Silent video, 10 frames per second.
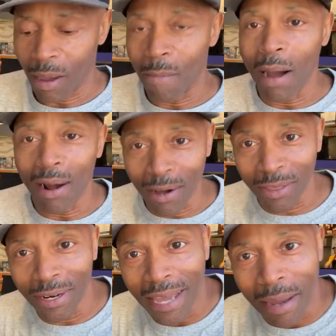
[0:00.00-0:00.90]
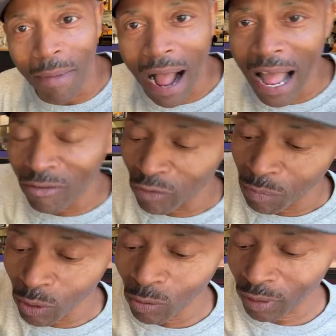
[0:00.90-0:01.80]
my other name, my
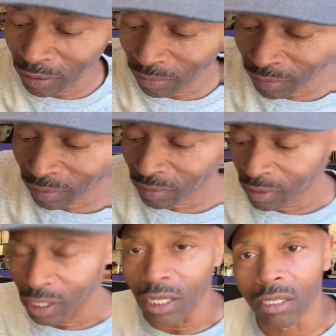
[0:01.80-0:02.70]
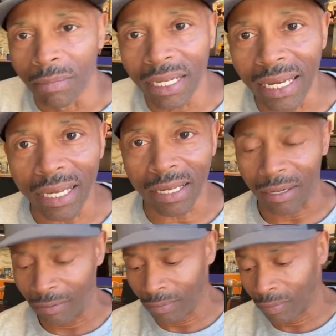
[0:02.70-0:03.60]
attribute is Malik.
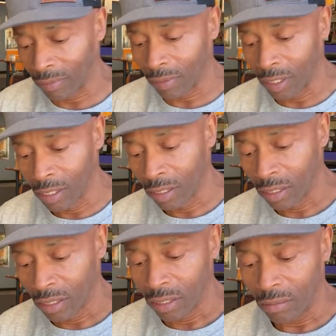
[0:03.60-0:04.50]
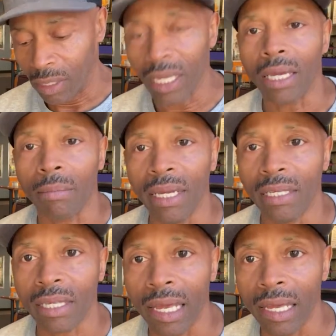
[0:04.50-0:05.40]
Malik
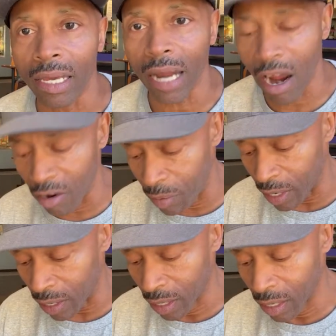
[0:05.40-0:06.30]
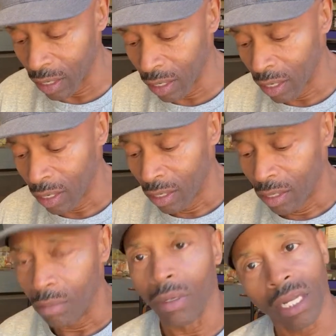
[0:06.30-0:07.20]
means king in Arabic.
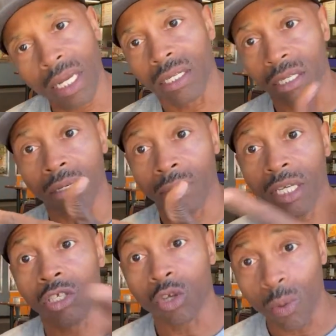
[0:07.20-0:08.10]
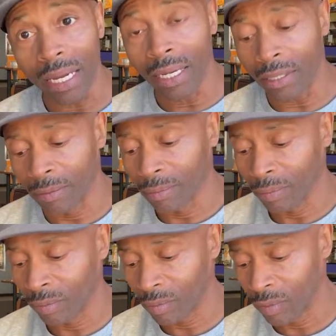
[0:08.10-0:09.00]
Malikata means queen.
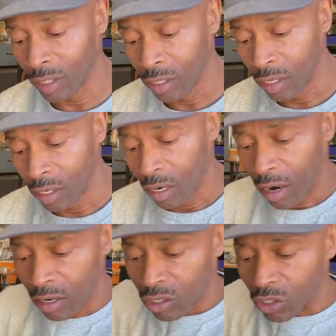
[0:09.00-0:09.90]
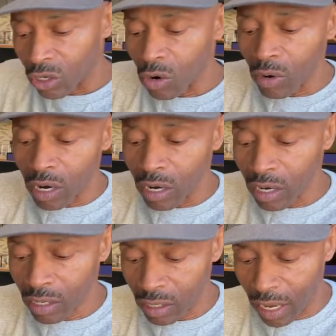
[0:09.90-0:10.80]
So
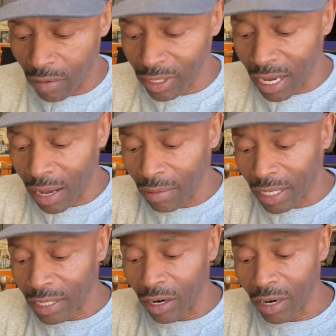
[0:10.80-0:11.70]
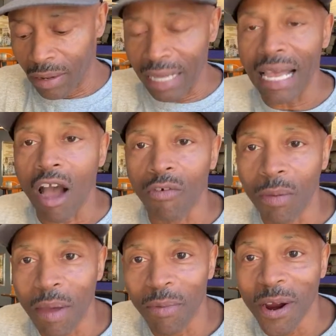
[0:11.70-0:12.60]
uh, every time I say her name, that's how I
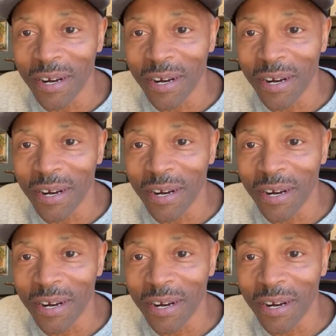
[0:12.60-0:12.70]
remember her